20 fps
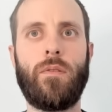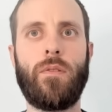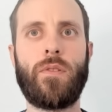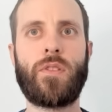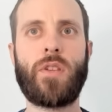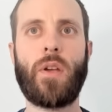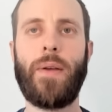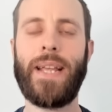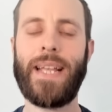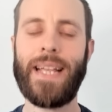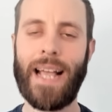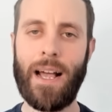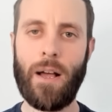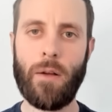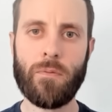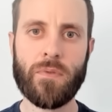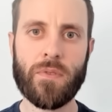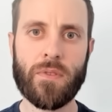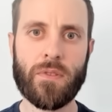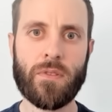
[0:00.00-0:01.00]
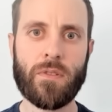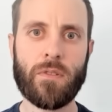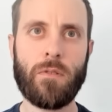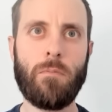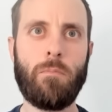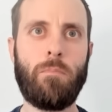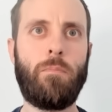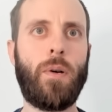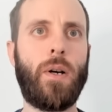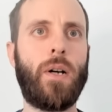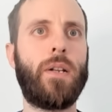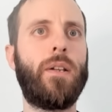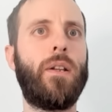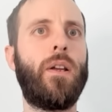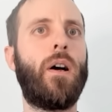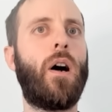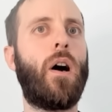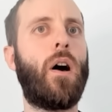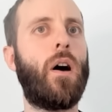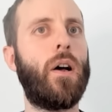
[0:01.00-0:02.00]
So it counts, but
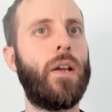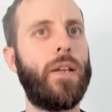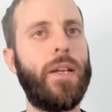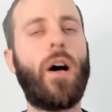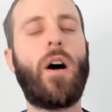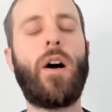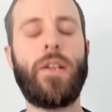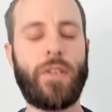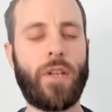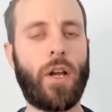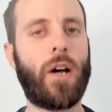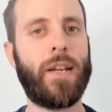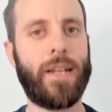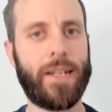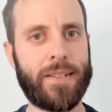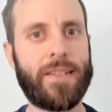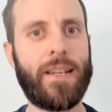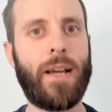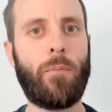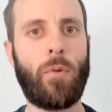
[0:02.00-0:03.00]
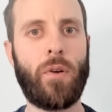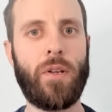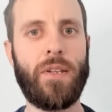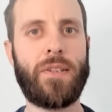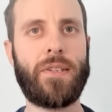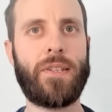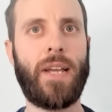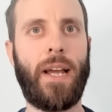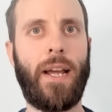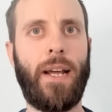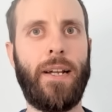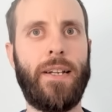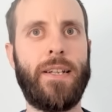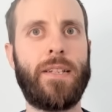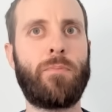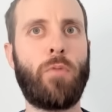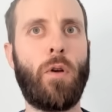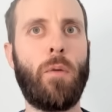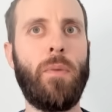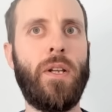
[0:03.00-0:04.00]
I accept what you're saying.
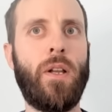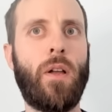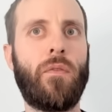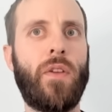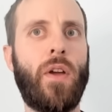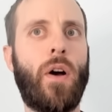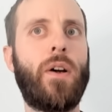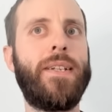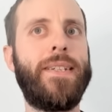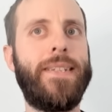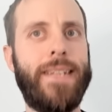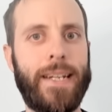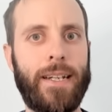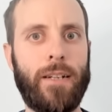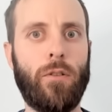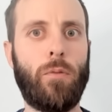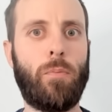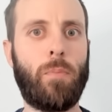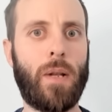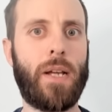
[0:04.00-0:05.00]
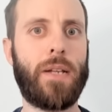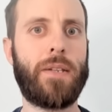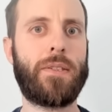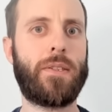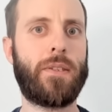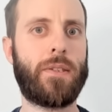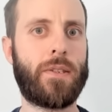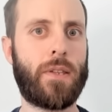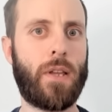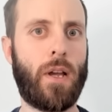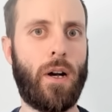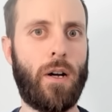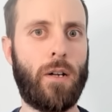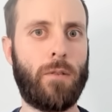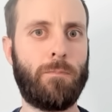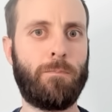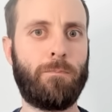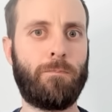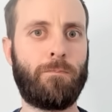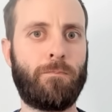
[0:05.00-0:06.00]
It's probably not the ideal place to start.
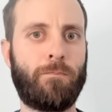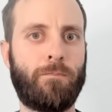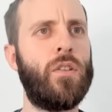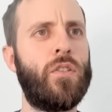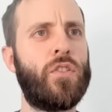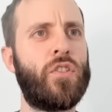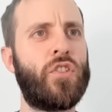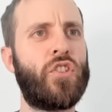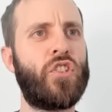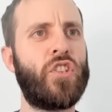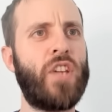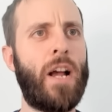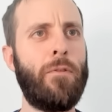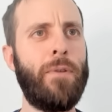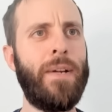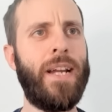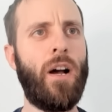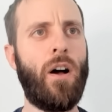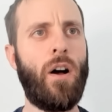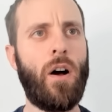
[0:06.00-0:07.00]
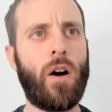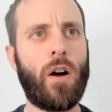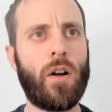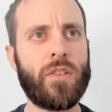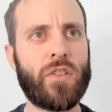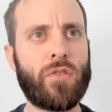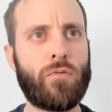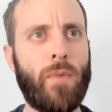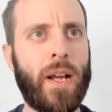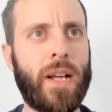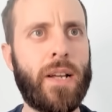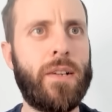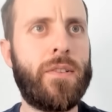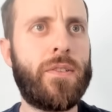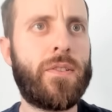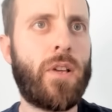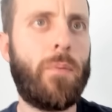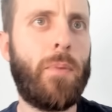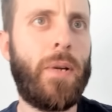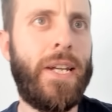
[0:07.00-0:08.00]
Shari Hart
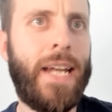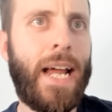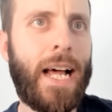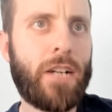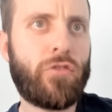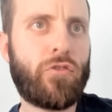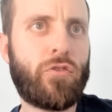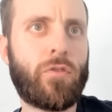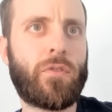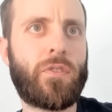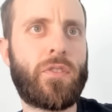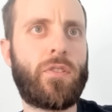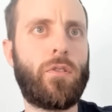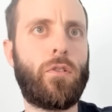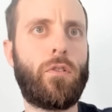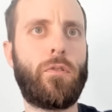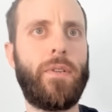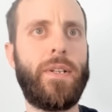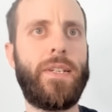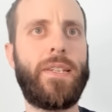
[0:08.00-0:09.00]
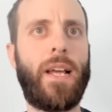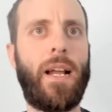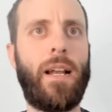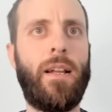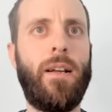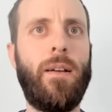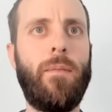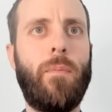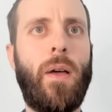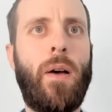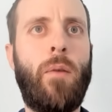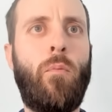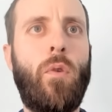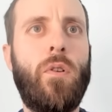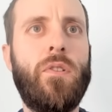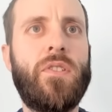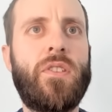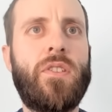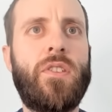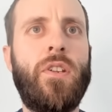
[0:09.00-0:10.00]
reckons I'm a natural storyteller and
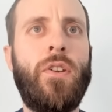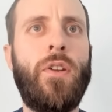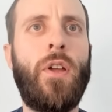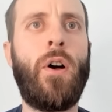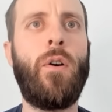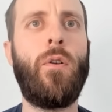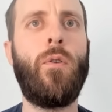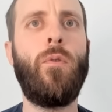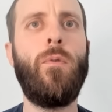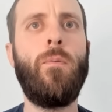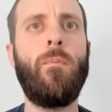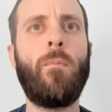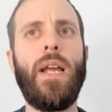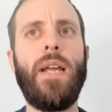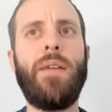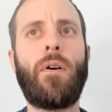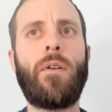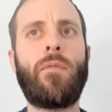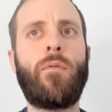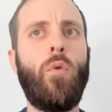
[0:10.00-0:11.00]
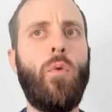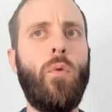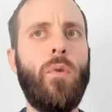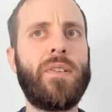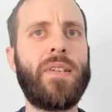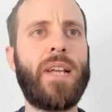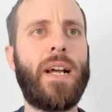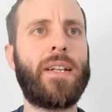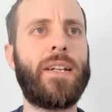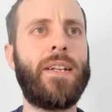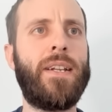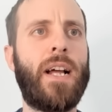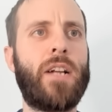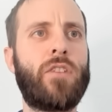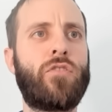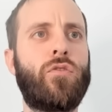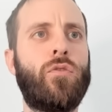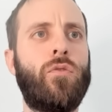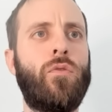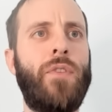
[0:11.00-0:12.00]
wants to know if I've always had a
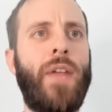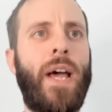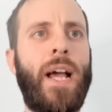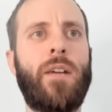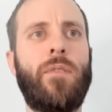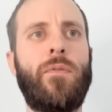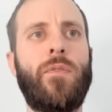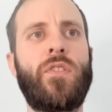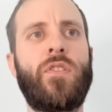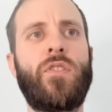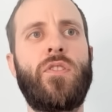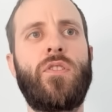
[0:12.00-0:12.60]
natural knack for